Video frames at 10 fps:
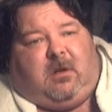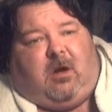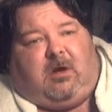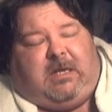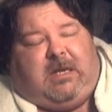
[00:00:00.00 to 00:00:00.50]

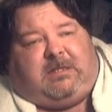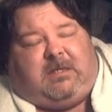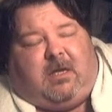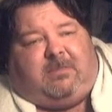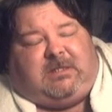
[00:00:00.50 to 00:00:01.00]
hard
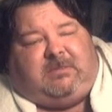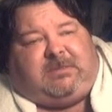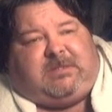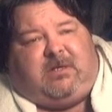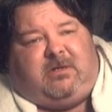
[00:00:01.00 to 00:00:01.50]
economic
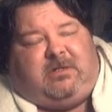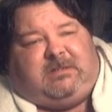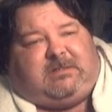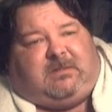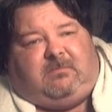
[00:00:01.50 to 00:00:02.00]

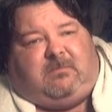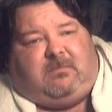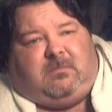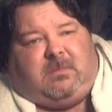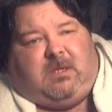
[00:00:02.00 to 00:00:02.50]
libertarianism,
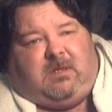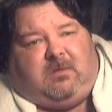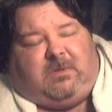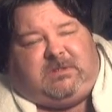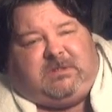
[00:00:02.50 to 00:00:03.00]

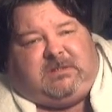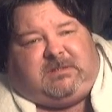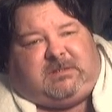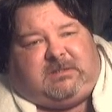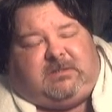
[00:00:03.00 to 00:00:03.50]
which
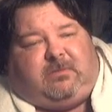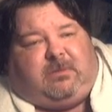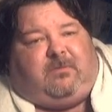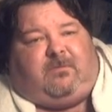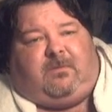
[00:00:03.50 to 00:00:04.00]
is
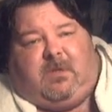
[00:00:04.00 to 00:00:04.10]
conservative.